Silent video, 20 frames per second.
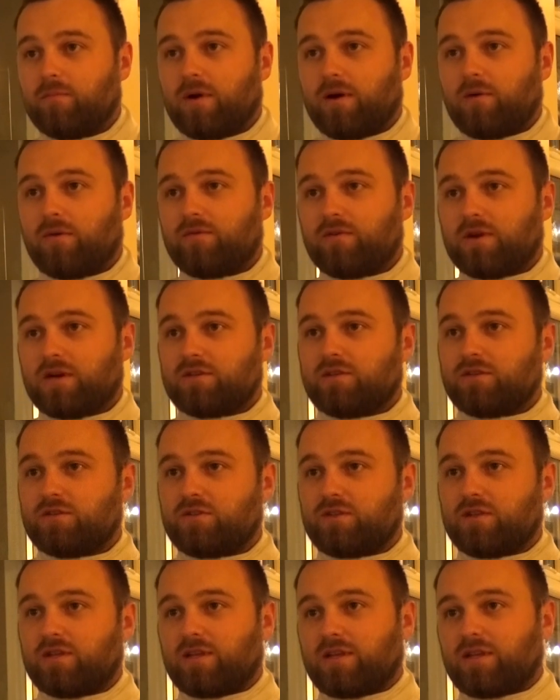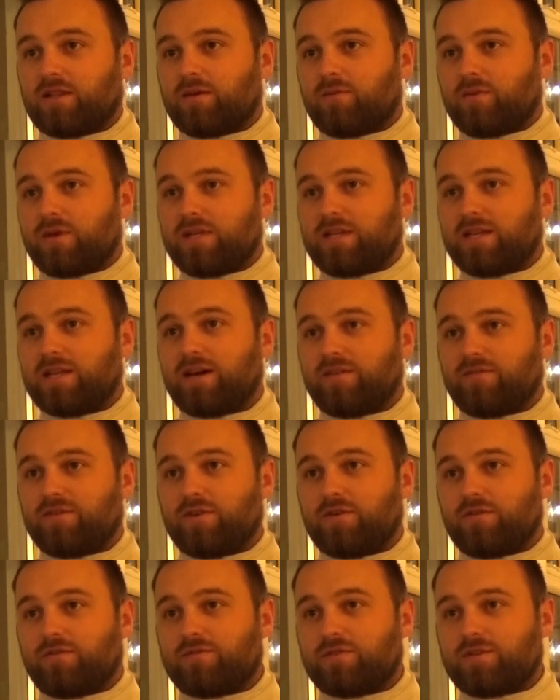However, I just think that we did have
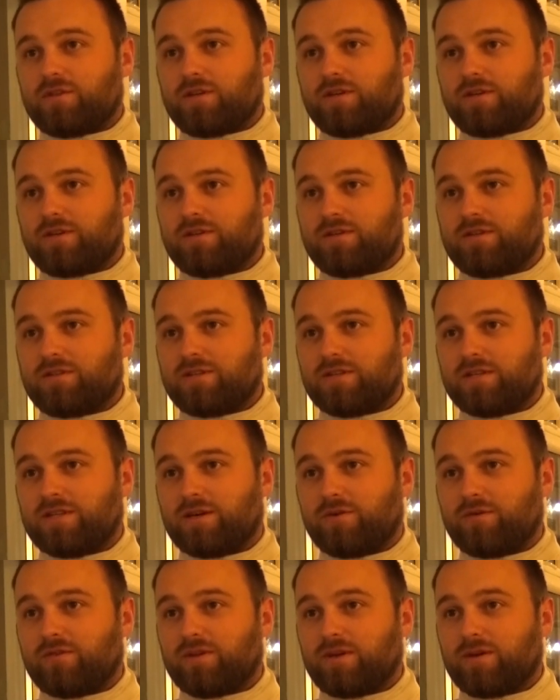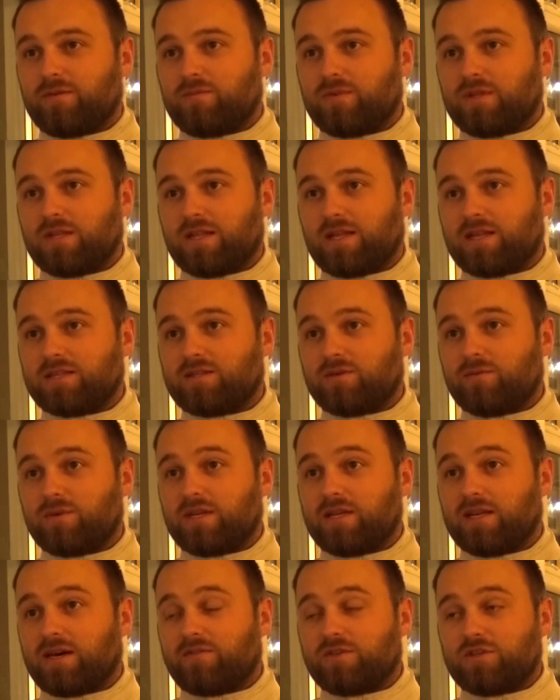enough to deal with it with the lads that we
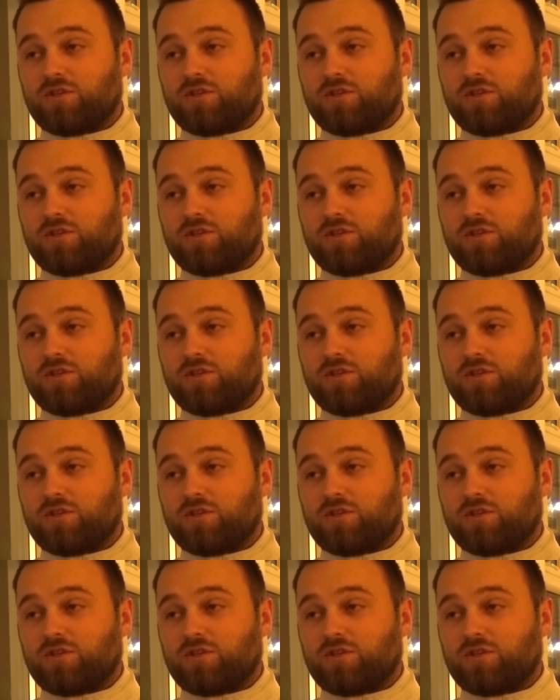did have.